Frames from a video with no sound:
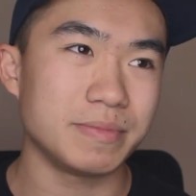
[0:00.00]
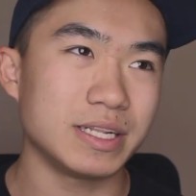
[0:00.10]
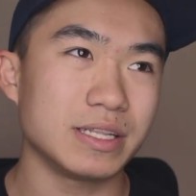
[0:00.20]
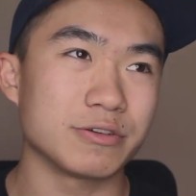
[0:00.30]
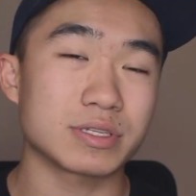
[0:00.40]
I
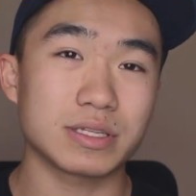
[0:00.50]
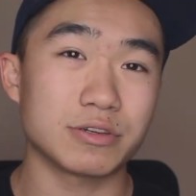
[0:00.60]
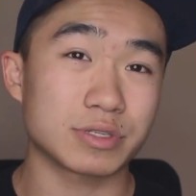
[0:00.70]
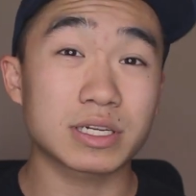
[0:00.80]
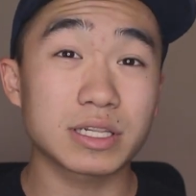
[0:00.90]
mean, there's
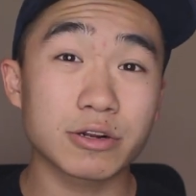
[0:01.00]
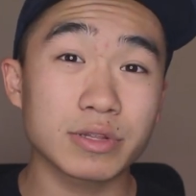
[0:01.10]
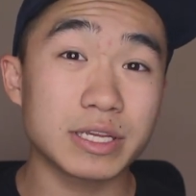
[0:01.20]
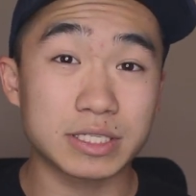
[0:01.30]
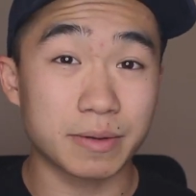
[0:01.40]
there's
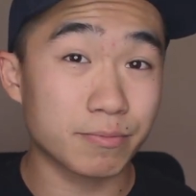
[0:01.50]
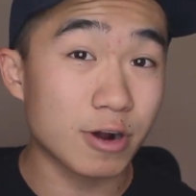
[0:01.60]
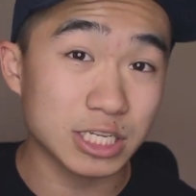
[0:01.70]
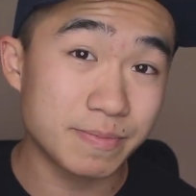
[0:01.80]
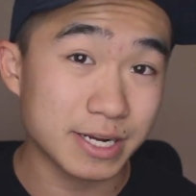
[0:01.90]
clearly some
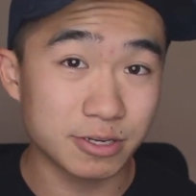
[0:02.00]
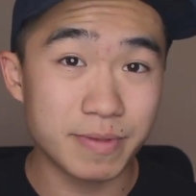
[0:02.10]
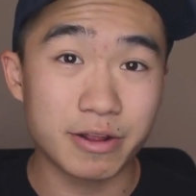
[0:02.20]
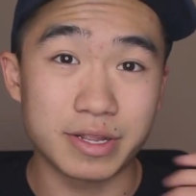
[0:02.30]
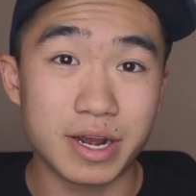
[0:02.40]
prospects are
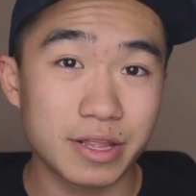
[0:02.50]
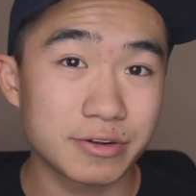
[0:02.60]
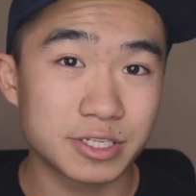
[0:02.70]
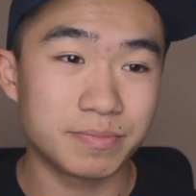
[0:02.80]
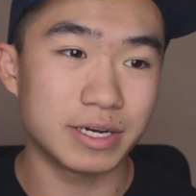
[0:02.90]
better than
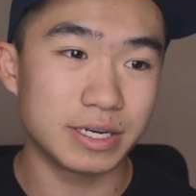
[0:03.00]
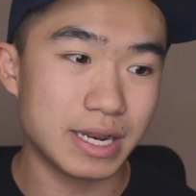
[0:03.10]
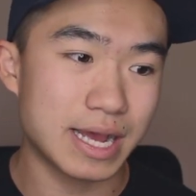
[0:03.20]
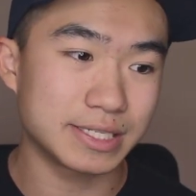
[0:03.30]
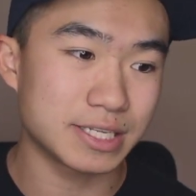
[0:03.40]
others,
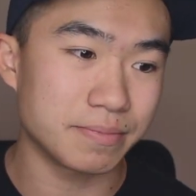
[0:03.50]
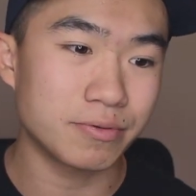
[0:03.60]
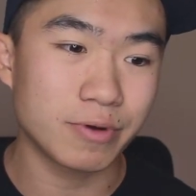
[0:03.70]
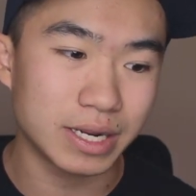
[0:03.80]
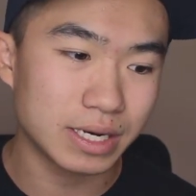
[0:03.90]
but at some
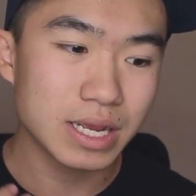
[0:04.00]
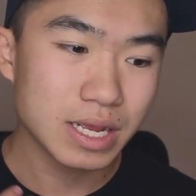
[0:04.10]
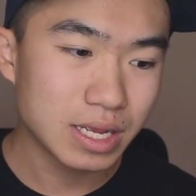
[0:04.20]
point,